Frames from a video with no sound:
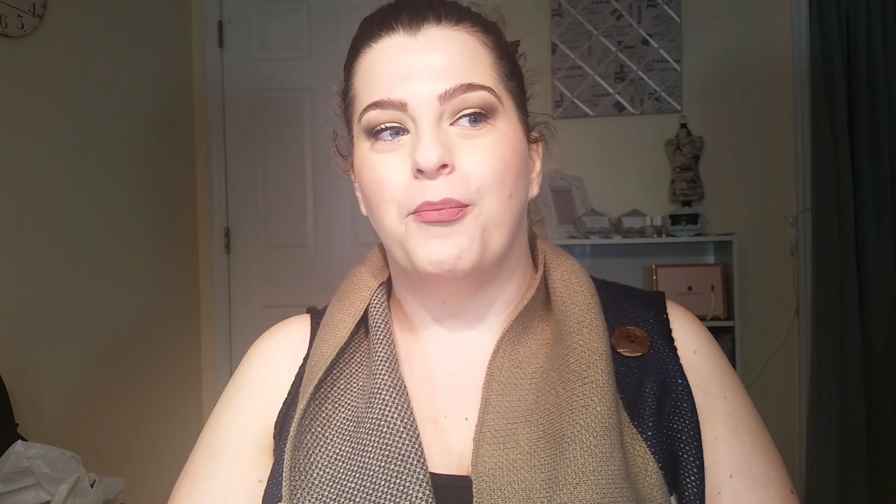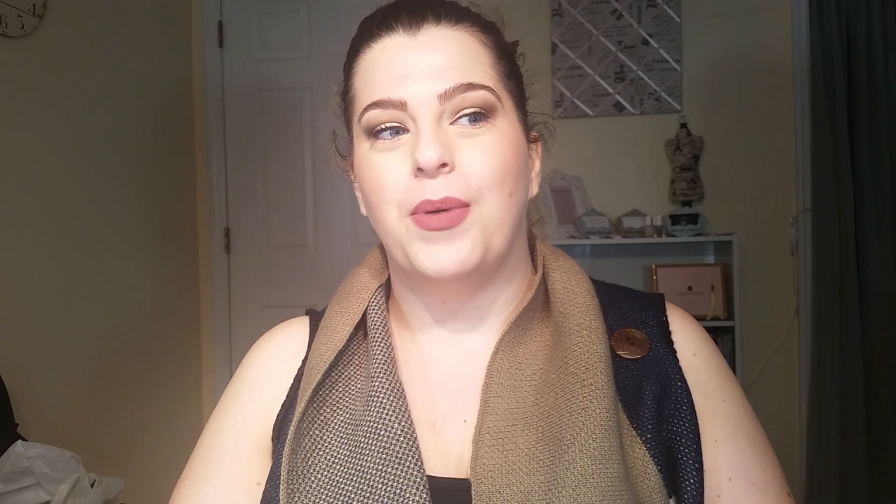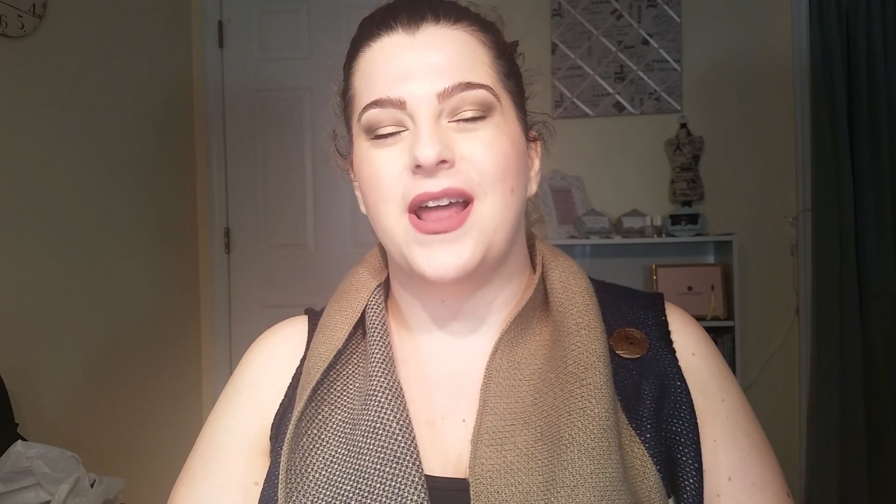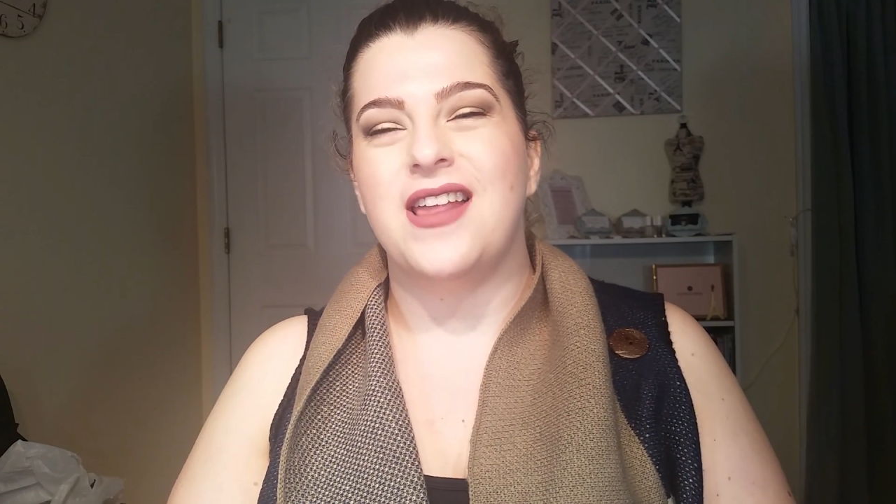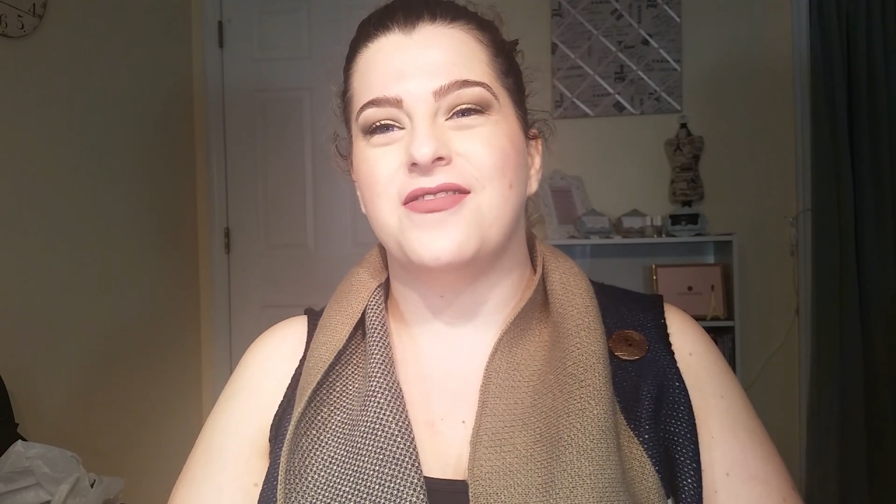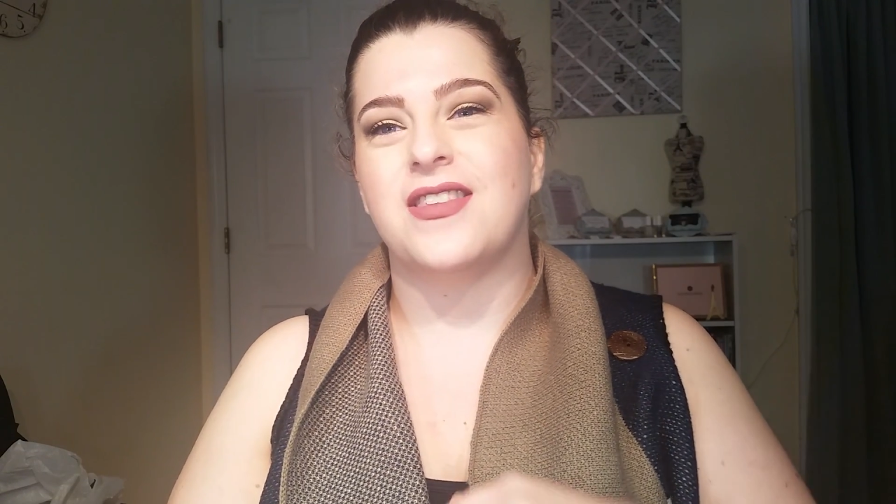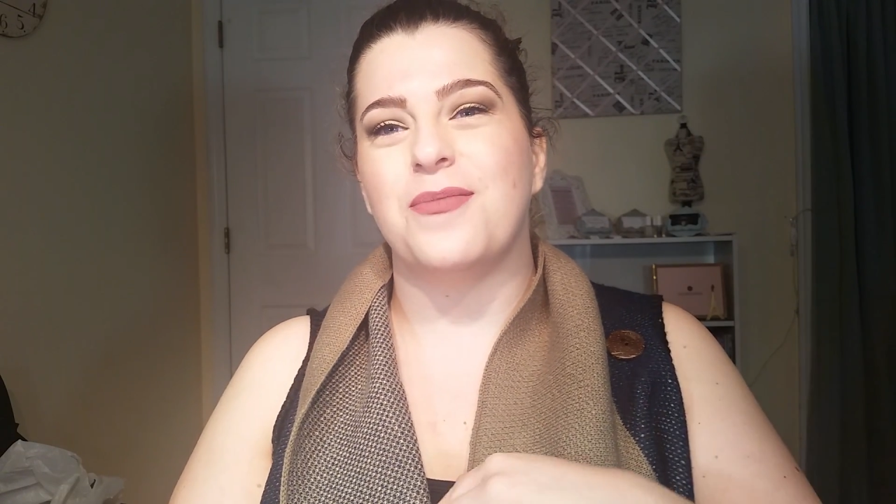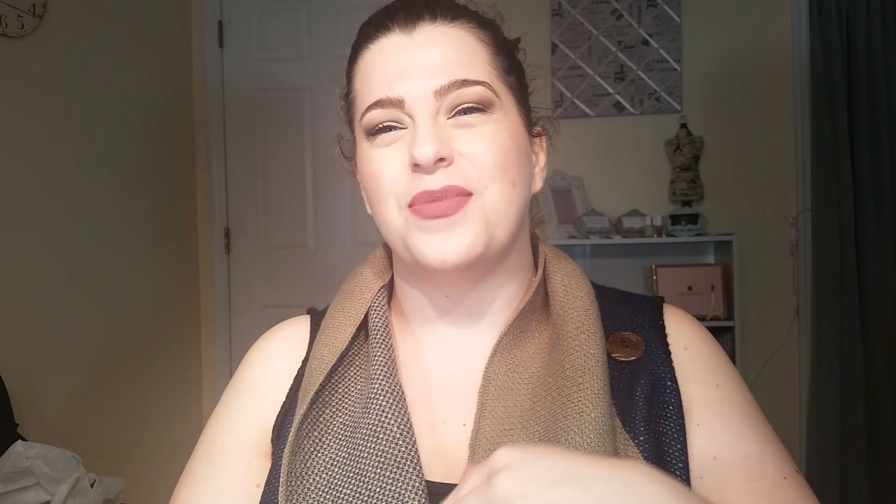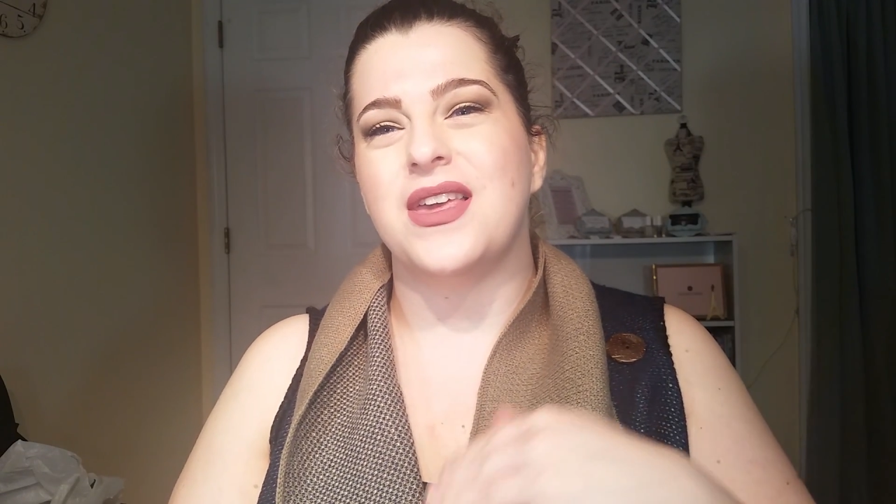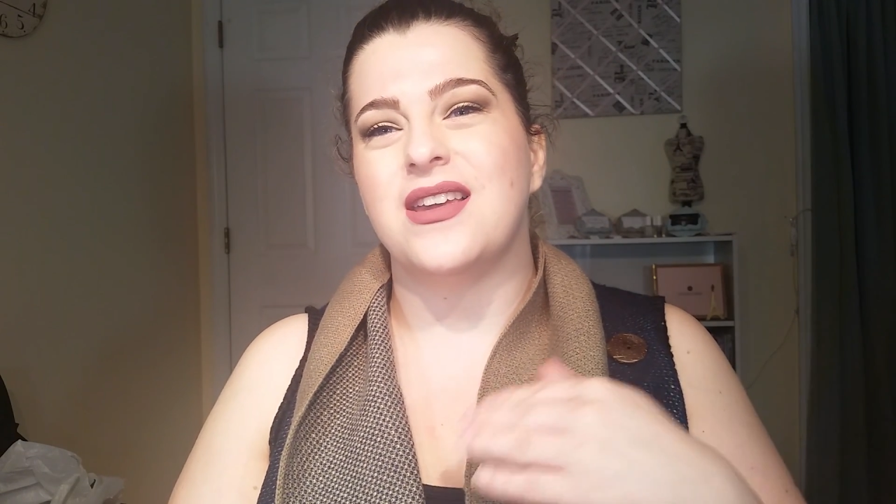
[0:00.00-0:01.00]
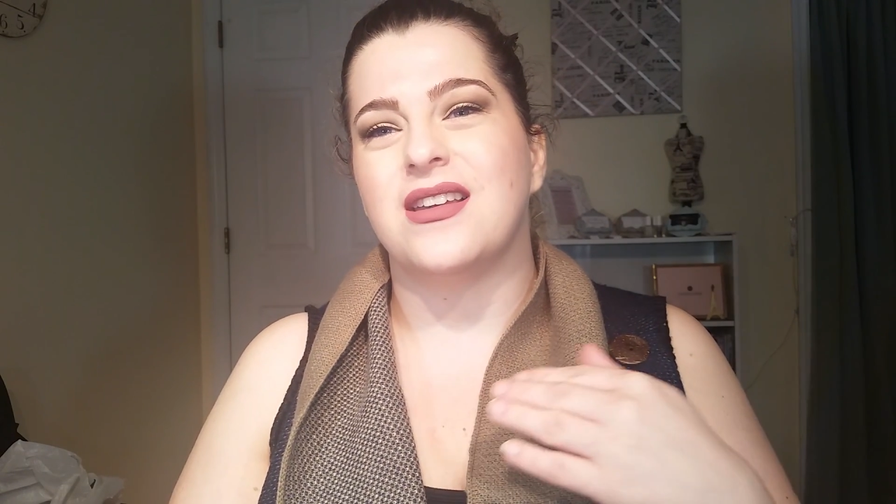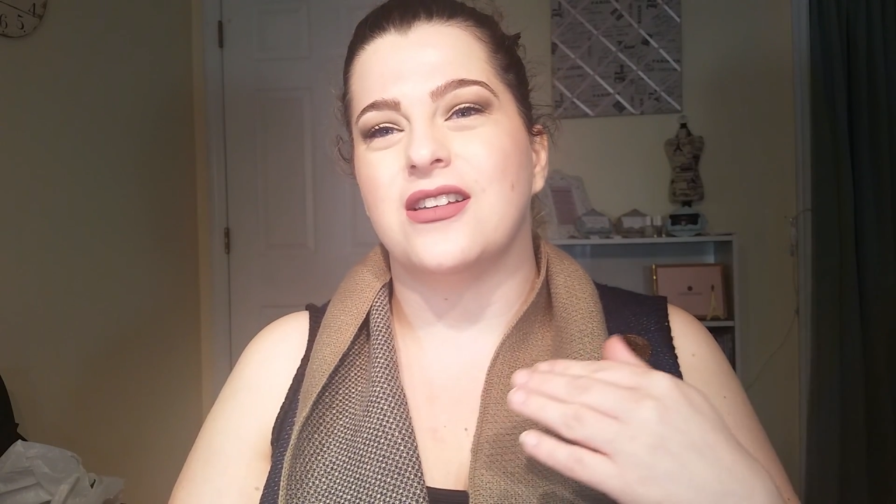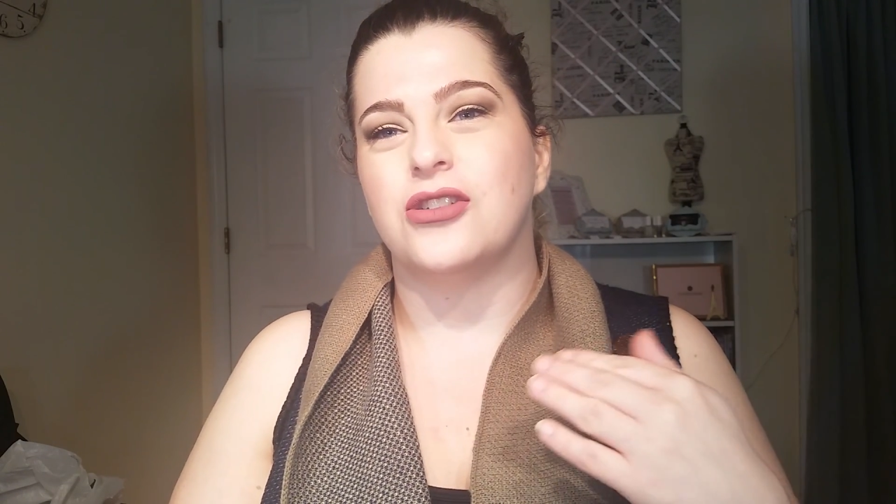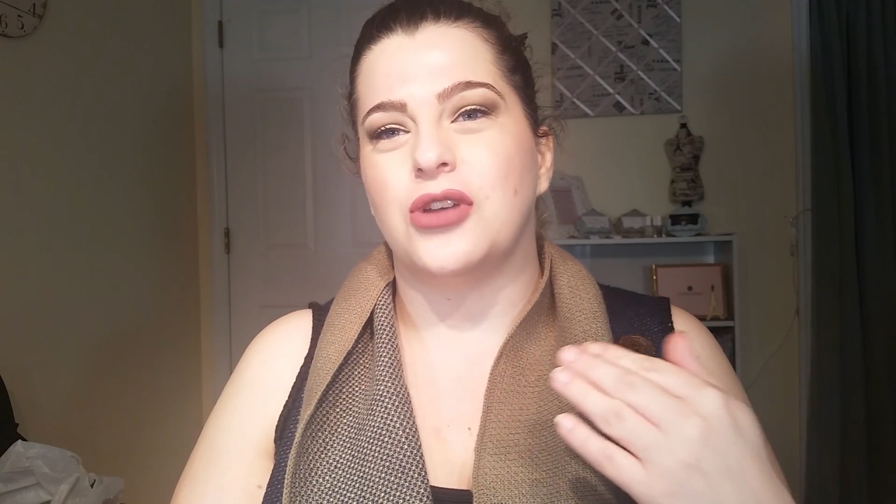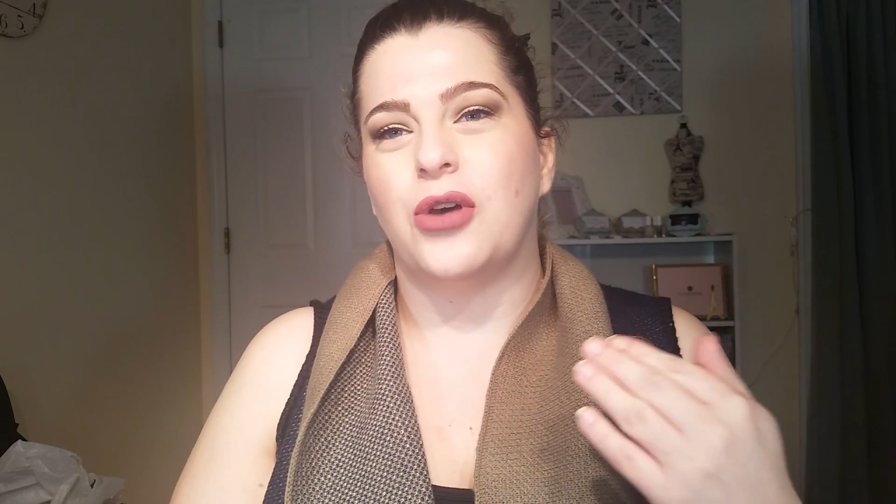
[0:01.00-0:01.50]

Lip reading: But if something